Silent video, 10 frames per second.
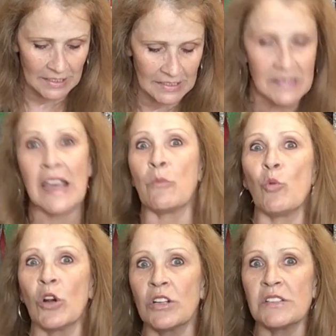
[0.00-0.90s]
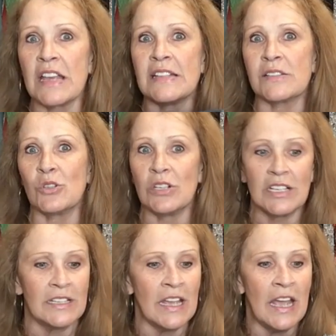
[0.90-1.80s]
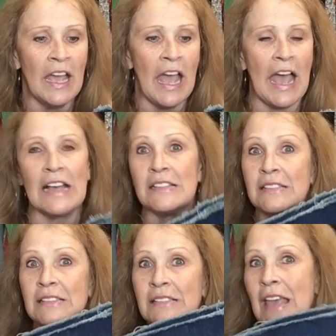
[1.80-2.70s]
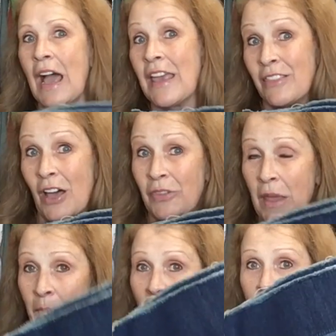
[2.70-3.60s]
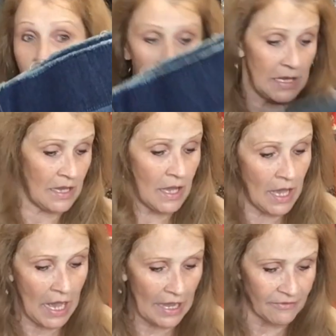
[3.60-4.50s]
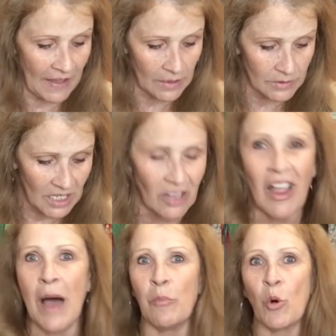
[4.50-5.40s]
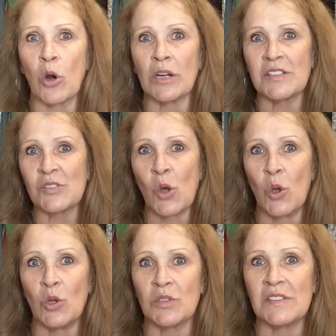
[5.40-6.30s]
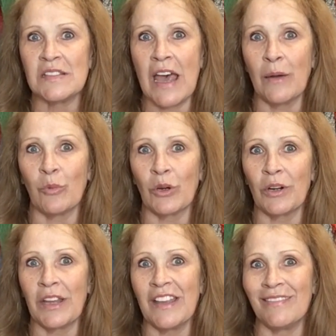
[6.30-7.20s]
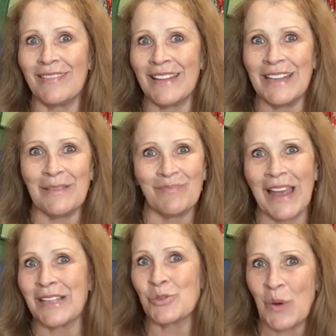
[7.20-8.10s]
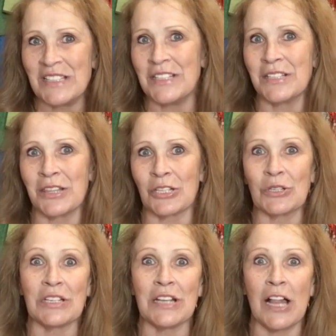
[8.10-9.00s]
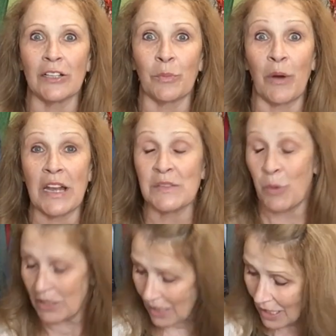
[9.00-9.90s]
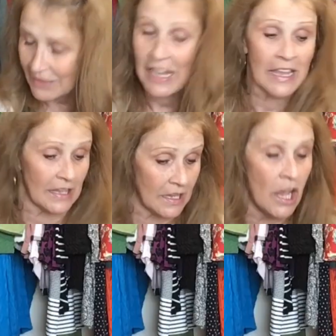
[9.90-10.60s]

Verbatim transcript: these, they weren't as good as they, I thought they might be. I found a lot more solds that were in the like 20 to $30 price point. I'll take it.